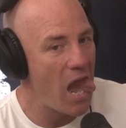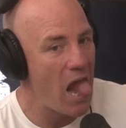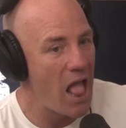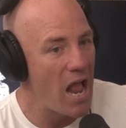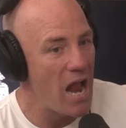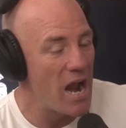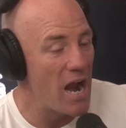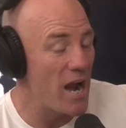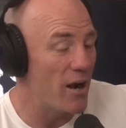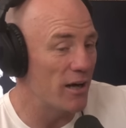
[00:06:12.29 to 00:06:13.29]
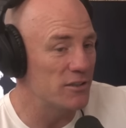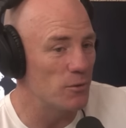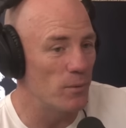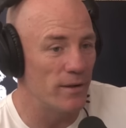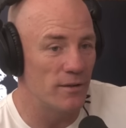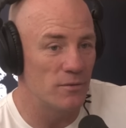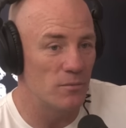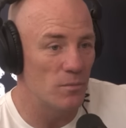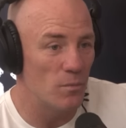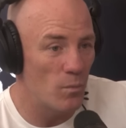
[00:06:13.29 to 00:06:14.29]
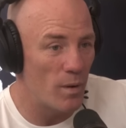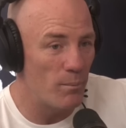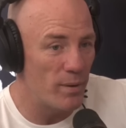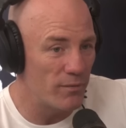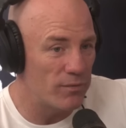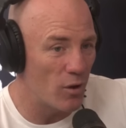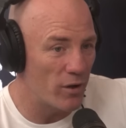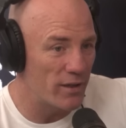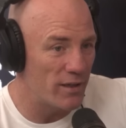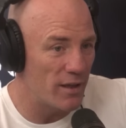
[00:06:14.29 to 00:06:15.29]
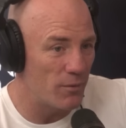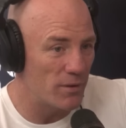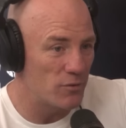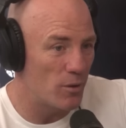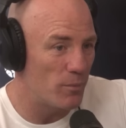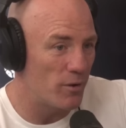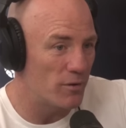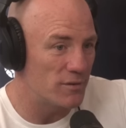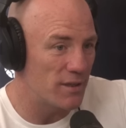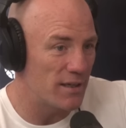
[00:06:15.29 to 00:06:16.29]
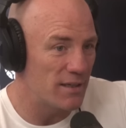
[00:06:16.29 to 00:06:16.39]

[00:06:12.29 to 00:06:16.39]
Yeah and I actually witnessed one big flogging in there one time when I was